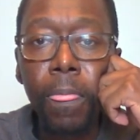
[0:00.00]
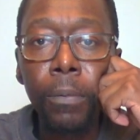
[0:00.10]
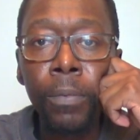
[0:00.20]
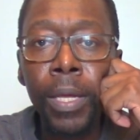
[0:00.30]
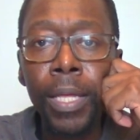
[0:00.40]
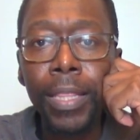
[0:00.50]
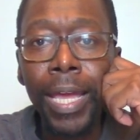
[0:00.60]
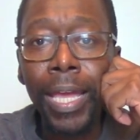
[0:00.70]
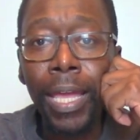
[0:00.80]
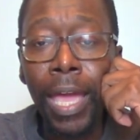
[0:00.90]
when
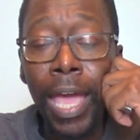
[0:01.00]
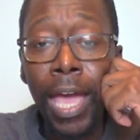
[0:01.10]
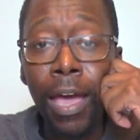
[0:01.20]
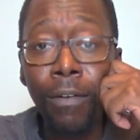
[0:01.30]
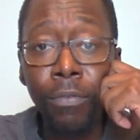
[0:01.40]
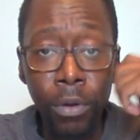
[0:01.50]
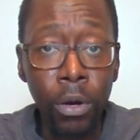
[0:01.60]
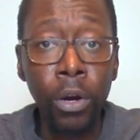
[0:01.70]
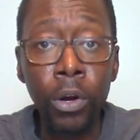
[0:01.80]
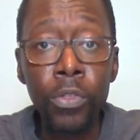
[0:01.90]
they have
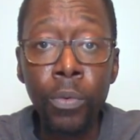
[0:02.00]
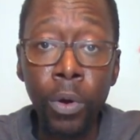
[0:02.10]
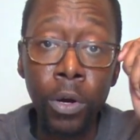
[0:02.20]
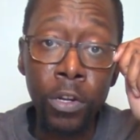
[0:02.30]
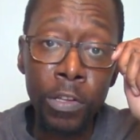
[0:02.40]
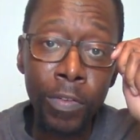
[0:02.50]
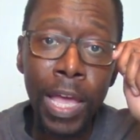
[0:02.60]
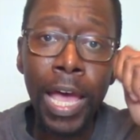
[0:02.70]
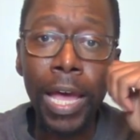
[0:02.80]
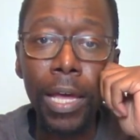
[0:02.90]
heard the word of
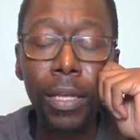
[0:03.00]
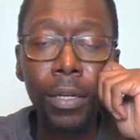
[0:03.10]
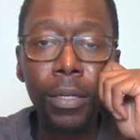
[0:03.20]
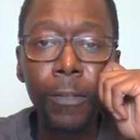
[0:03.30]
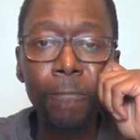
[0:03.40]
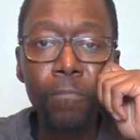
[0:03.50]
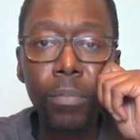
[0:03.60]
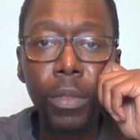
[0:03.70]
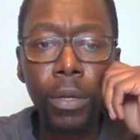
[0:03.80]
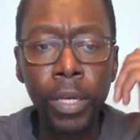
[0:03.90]
God.
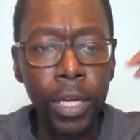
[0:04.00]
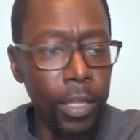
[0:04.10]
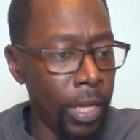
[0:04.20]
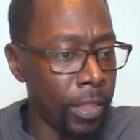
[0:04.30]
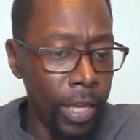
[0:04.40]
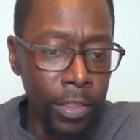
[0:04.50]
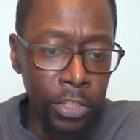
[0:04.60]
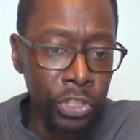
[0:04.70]
Okay, and the